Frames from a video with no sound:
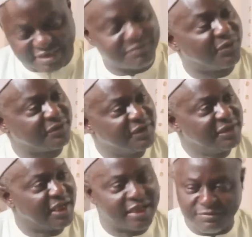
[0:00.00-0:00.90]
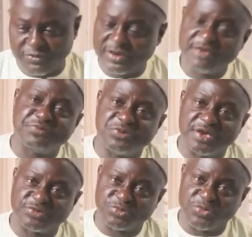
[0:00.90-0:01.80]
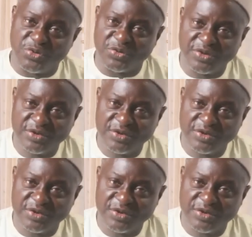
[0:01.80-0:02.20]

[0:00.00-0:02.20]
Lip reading: came on, I have only a few years to go.